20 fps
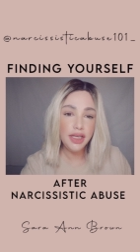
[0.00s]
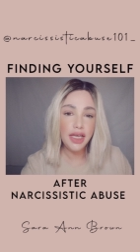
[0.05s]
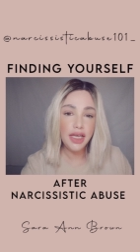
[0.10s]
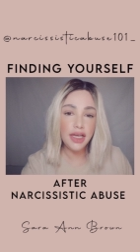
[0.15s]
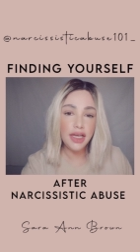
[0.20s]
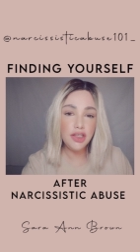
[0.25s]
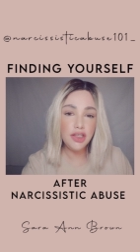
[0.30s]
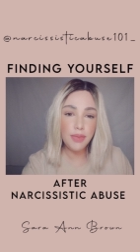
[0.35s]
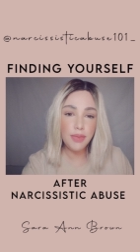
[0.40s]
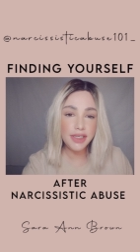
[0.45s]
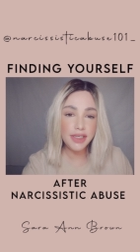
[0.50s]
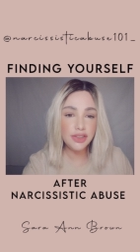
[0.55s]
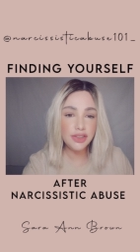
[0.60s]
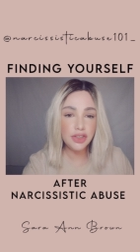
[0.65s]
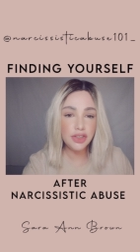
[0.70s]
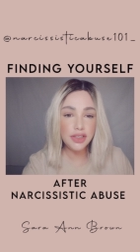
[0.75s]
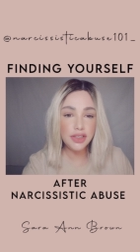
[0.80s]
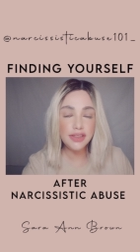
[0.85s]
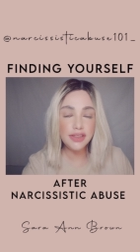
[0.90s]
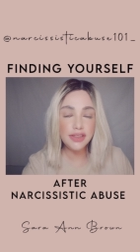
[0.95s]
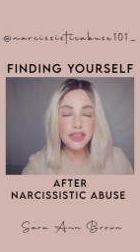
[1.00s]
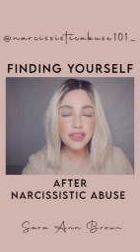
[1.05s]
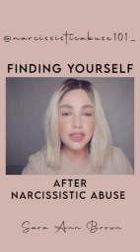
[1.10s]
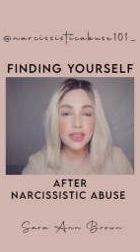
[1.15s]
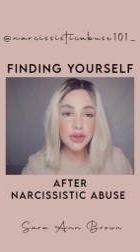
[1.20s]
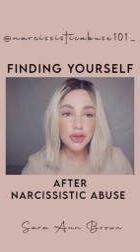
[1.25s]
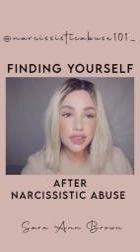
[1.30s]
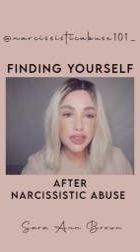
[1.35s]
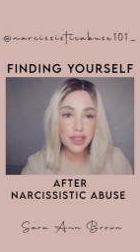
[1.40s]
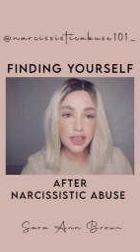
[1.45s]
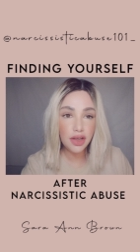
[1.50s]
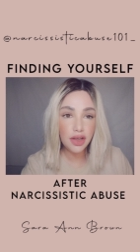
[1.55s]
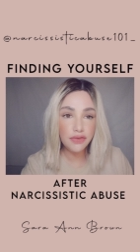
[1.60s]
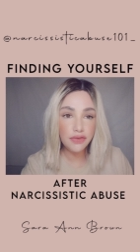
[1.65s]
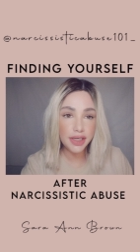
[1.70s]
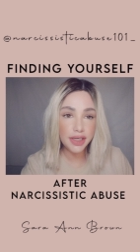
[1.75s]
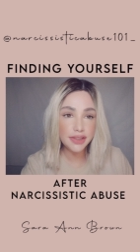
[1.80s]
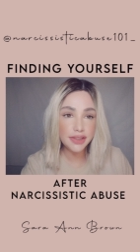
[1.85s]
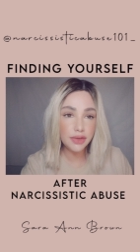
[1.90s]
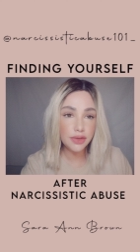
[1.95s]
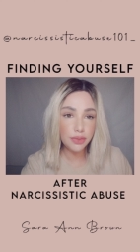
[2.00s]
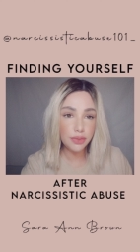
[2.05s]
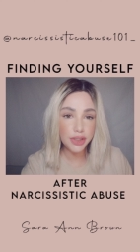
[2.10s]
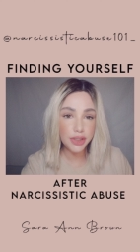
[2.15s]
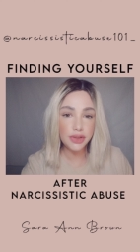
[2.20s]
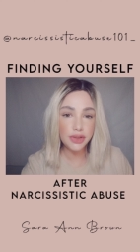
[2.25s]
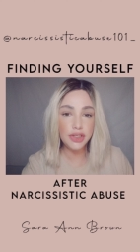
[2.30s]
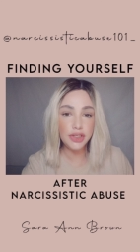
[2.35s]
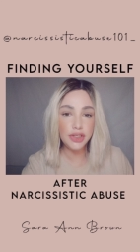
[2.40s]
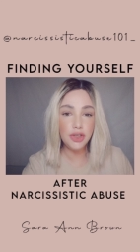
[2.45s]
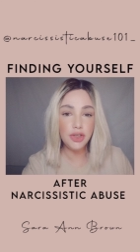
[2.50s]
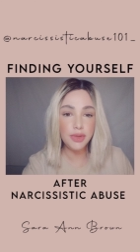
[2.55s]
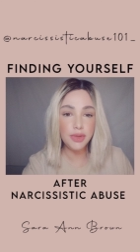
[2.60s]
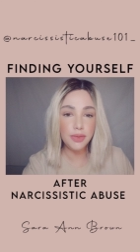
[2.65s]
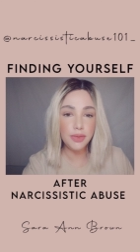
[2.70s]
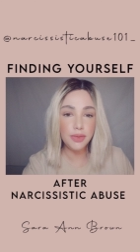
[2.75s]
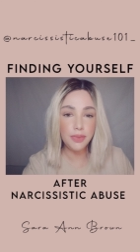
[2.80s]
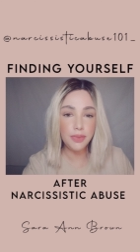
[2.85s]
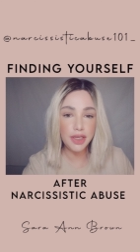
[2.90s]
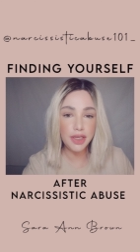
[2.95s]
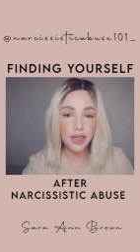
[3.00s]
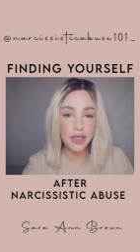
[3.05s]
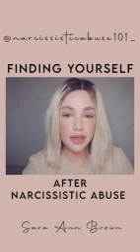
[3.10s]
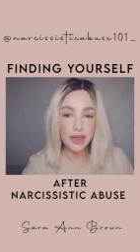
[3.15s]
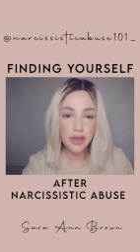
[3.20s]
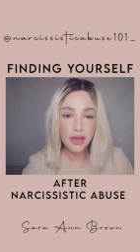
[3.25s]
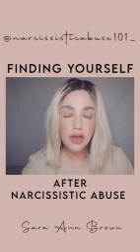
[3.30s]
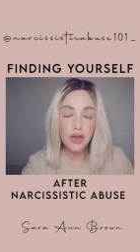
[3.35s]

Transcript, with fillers: And you may start to see yourself as a real human being